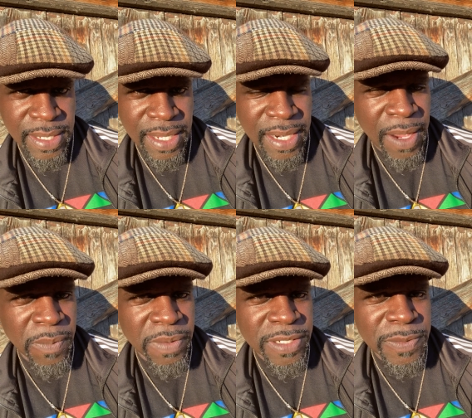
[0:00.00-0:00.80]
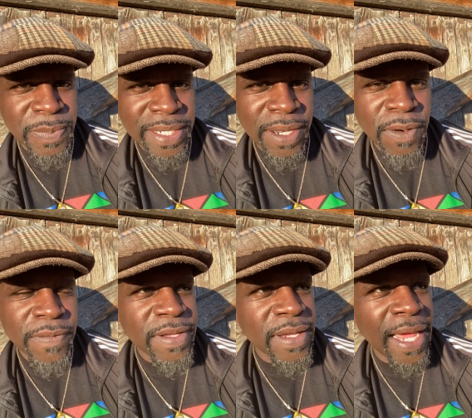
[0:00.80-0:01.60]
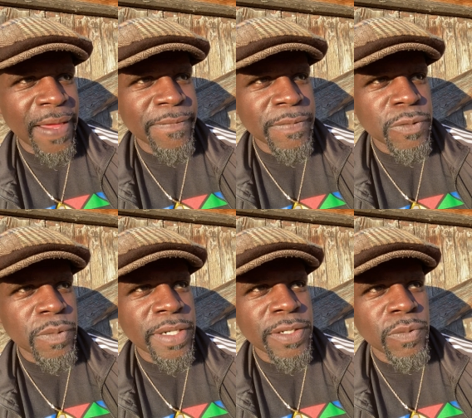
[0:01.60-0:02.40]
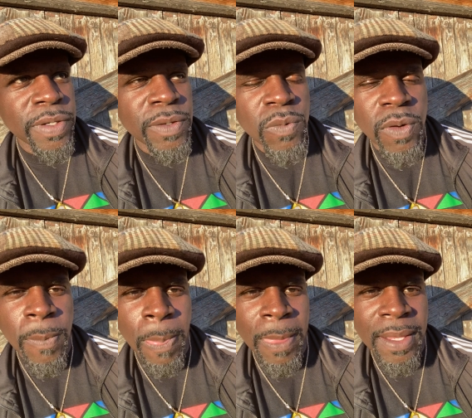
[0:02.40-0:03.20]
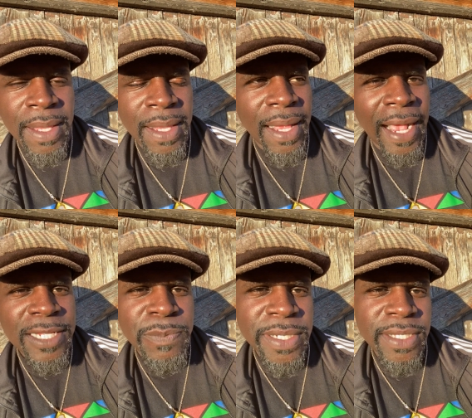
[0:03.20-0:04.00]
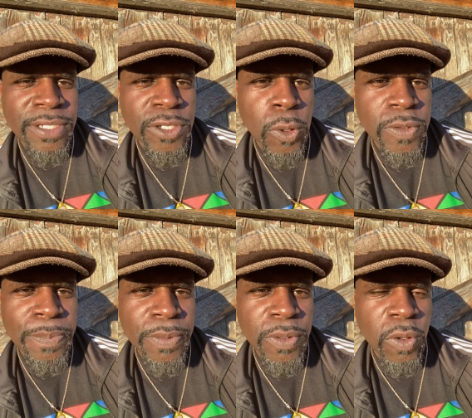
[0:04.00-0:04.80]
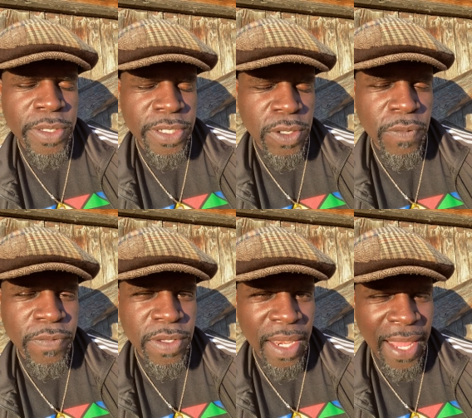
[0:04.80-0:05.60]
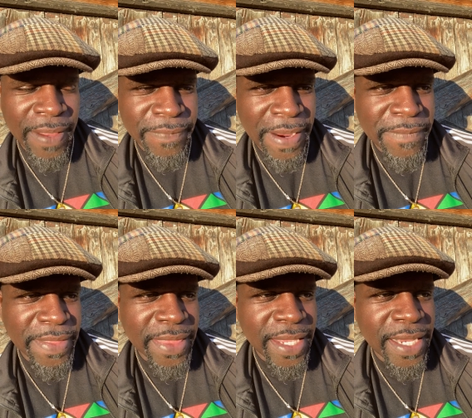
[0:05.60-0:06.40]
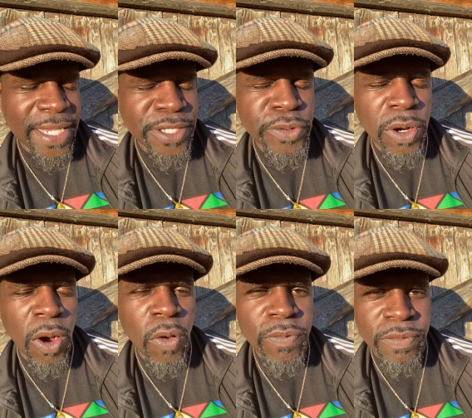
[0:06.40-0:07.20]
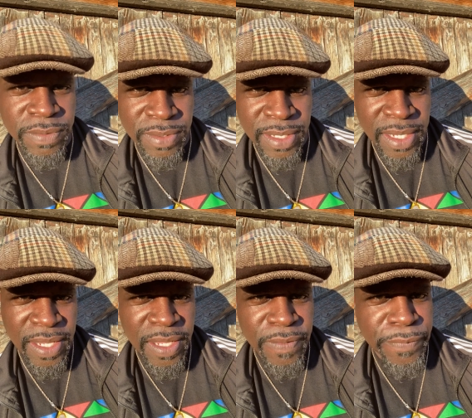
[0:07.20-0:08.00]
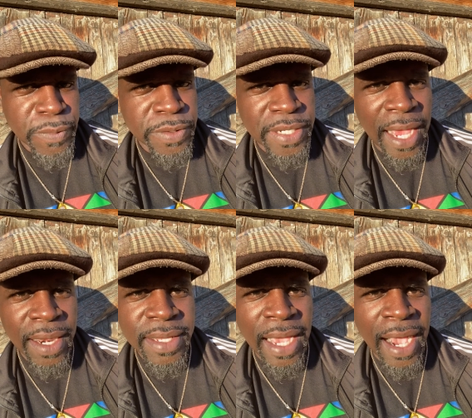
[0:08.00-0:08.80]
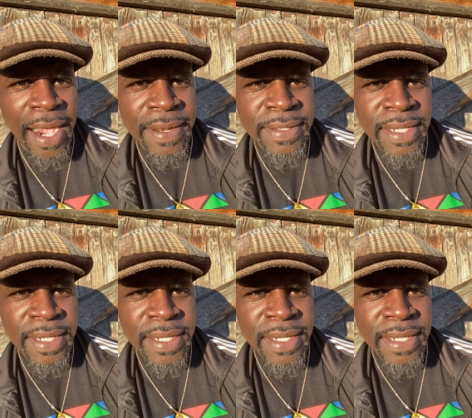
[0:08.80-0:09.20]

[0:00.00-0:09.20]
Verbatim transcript: And I want to speak that over your life in 2021. I speak the Joseph anointing over your life. Everything that you're over, if you're a child of God,